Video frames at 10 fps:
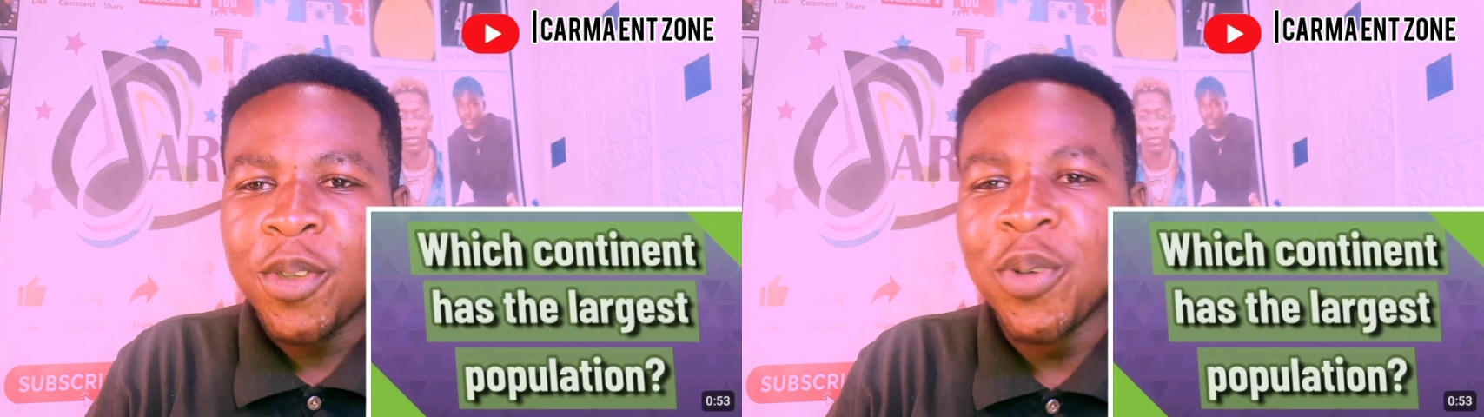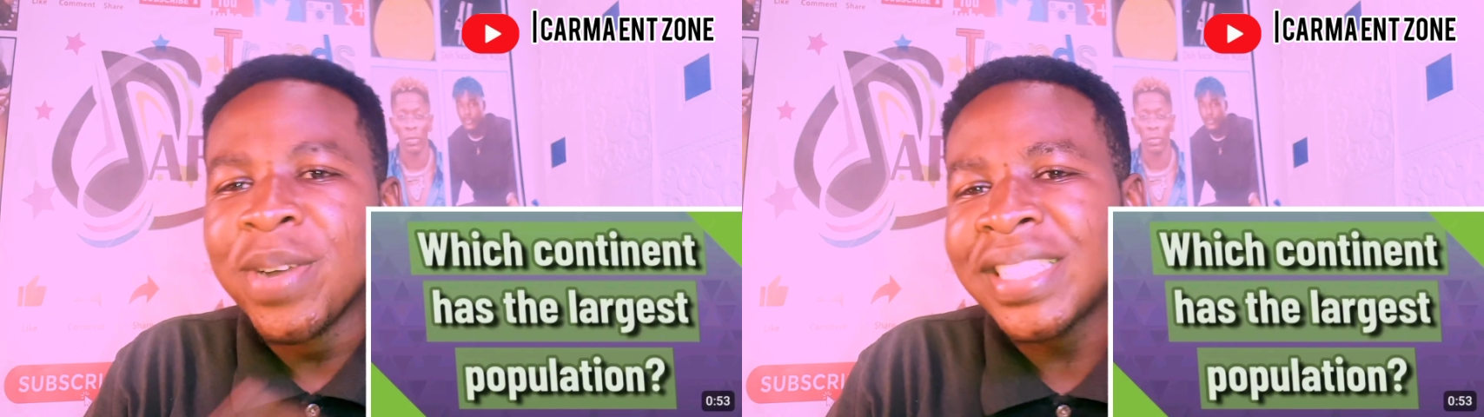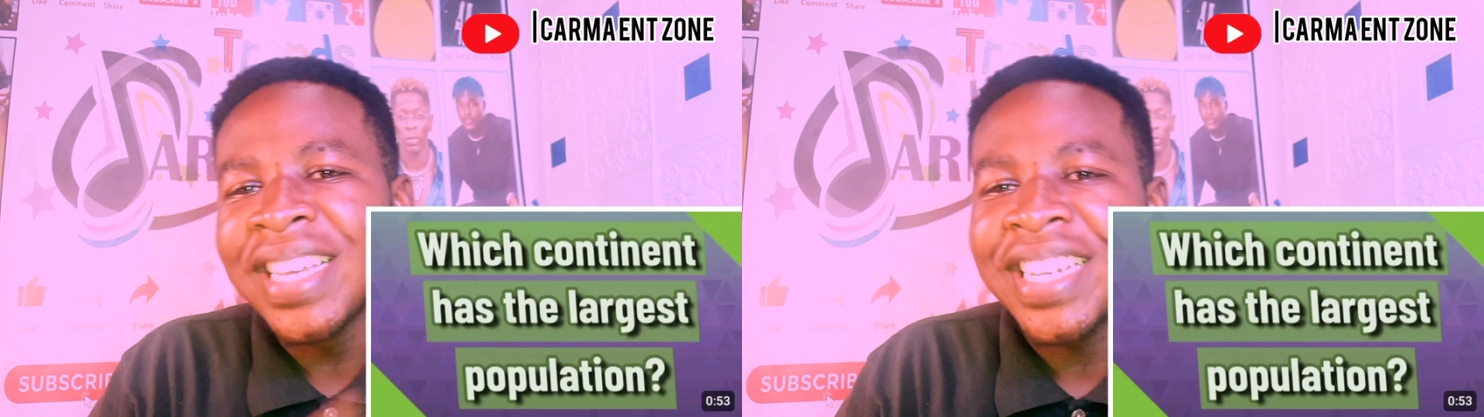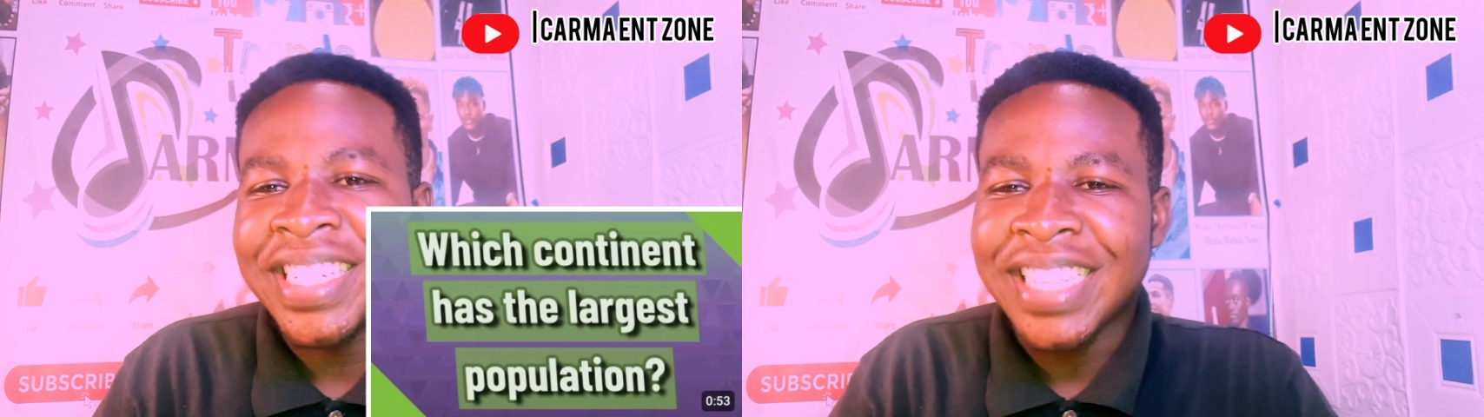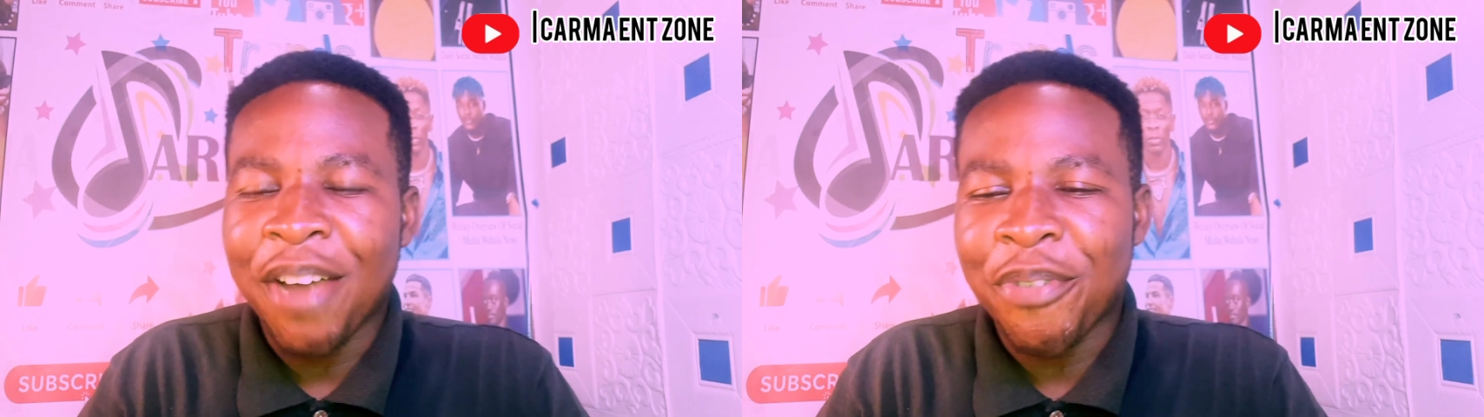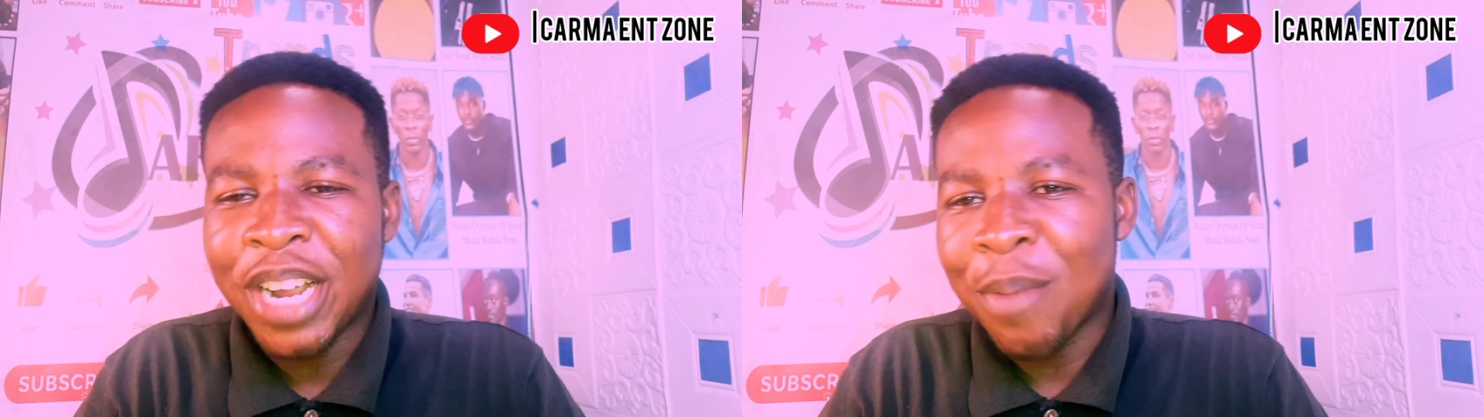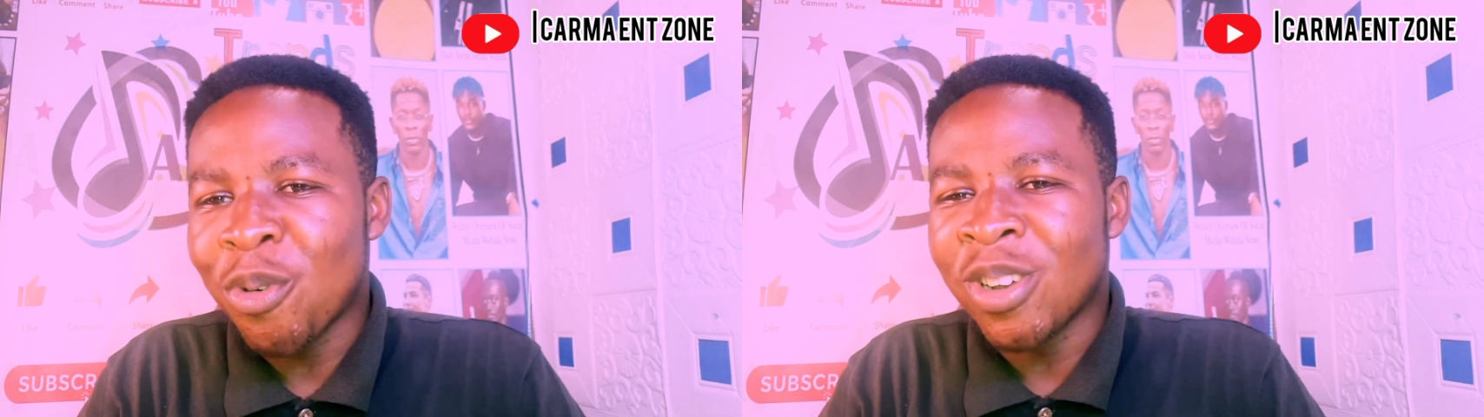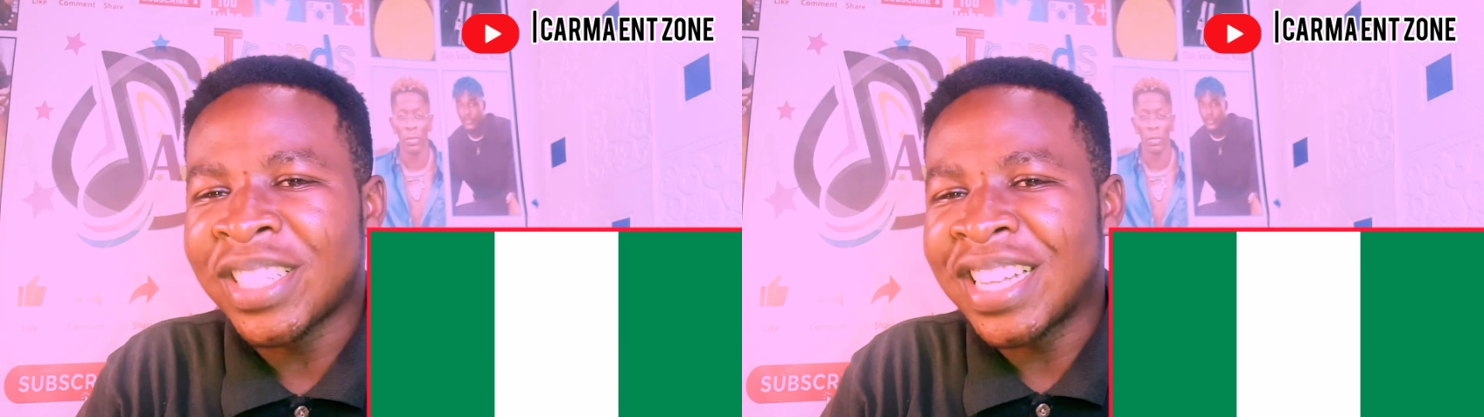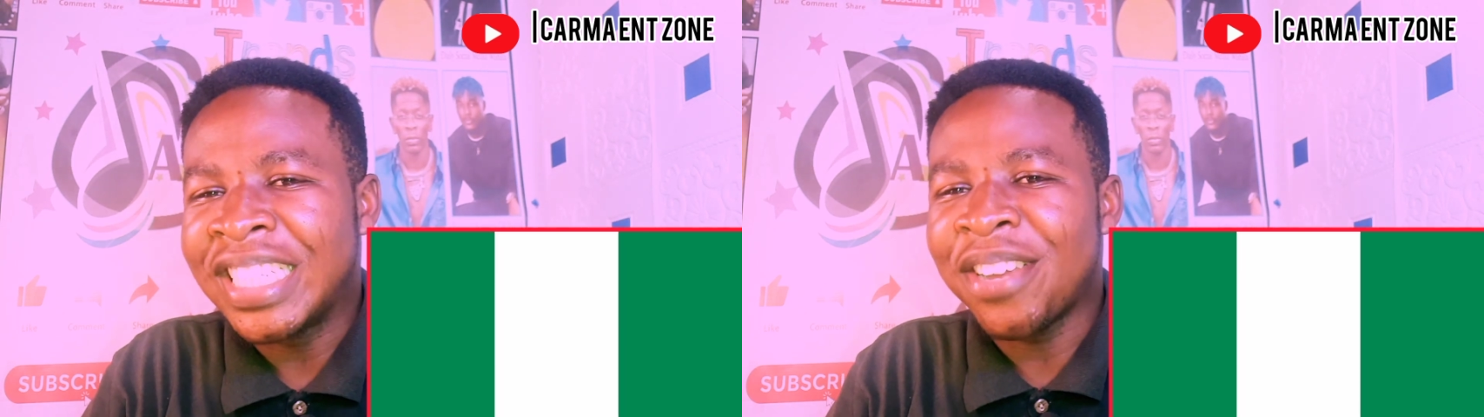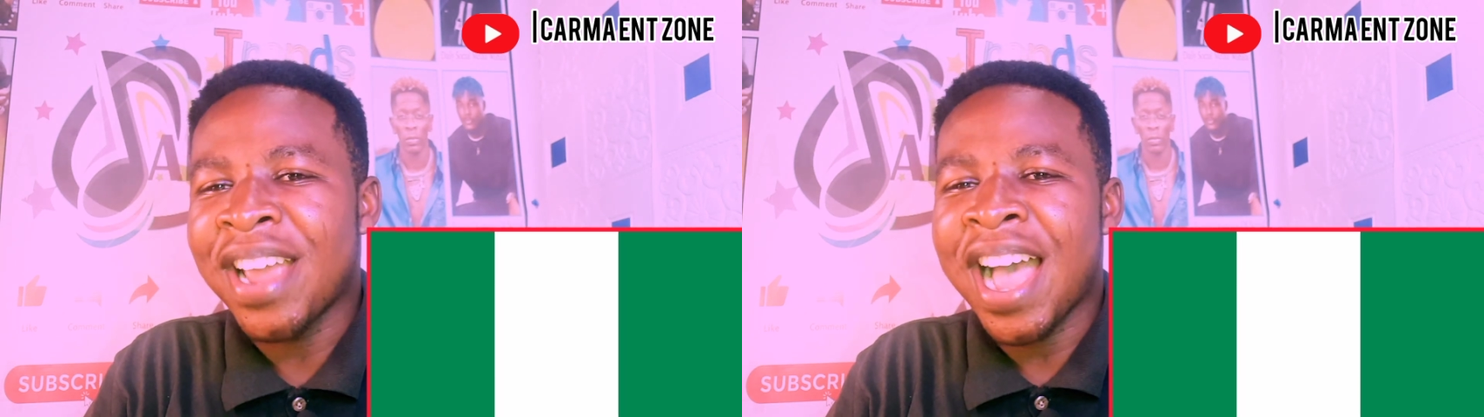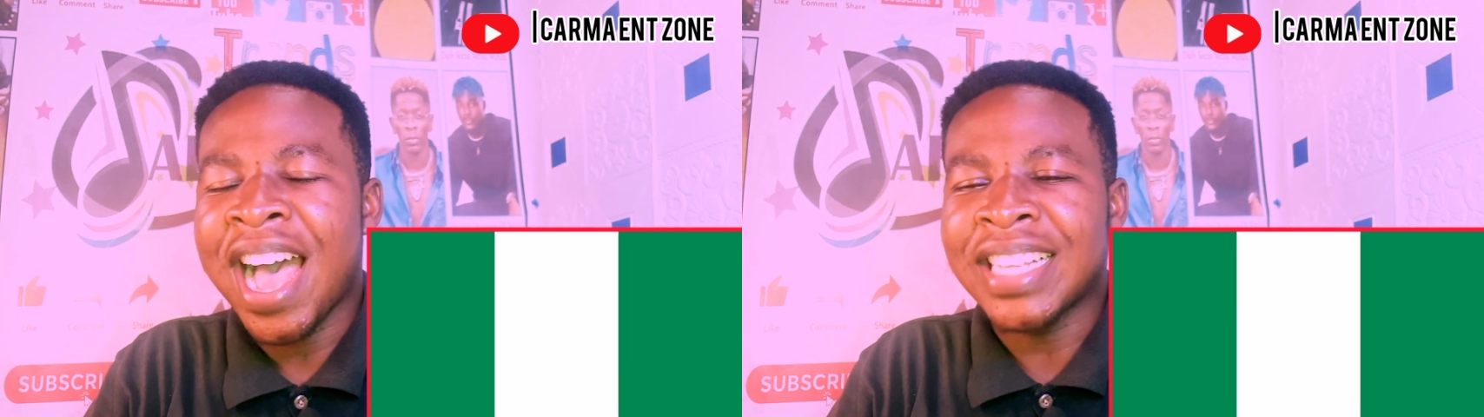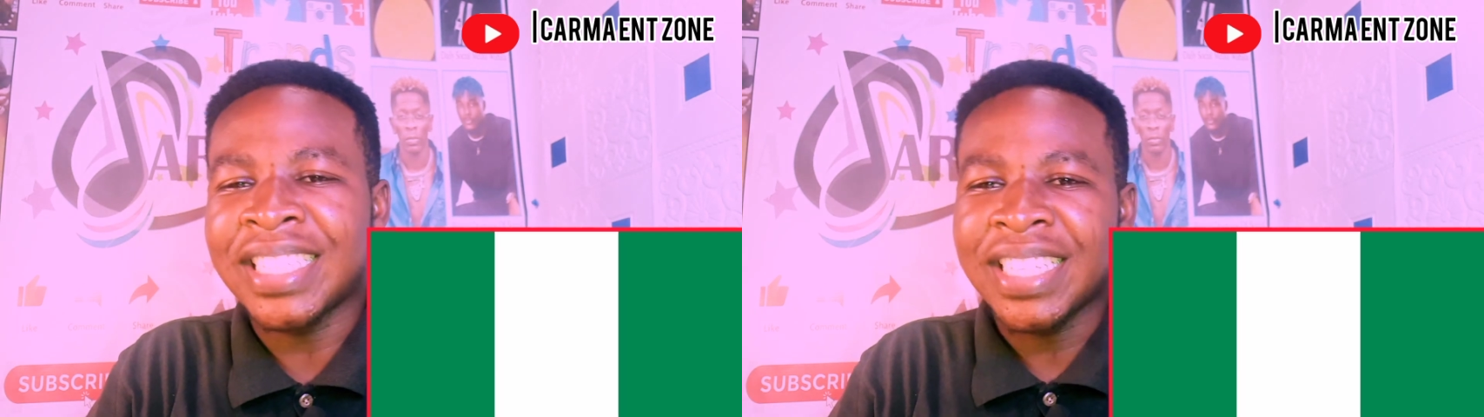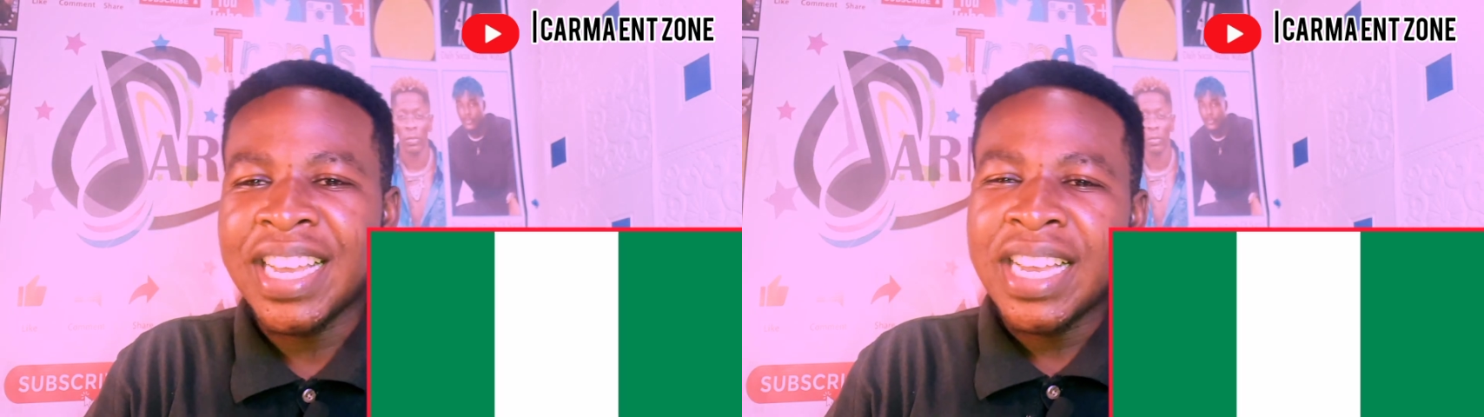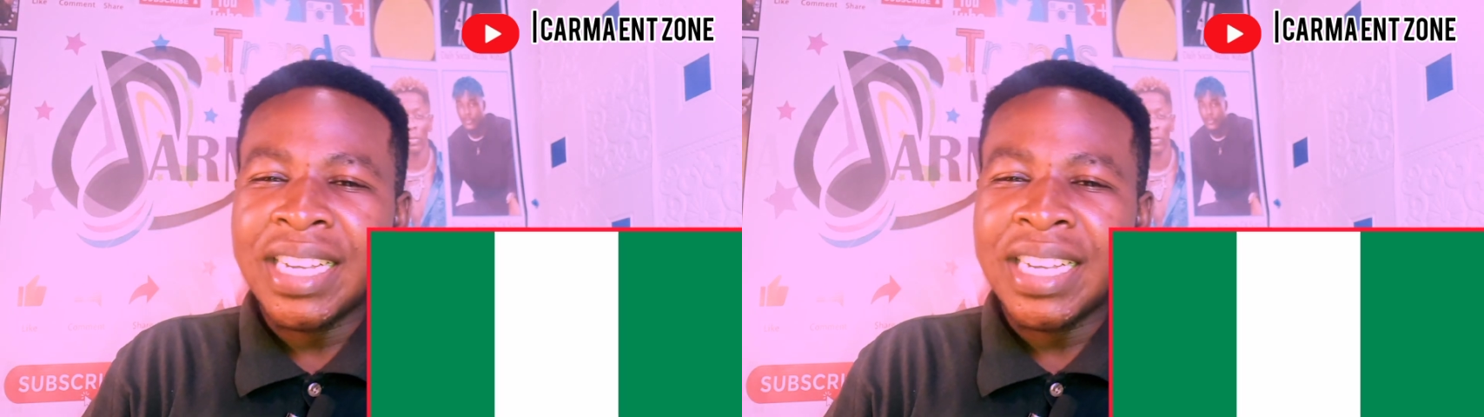You may think it's Africa because Nigeria has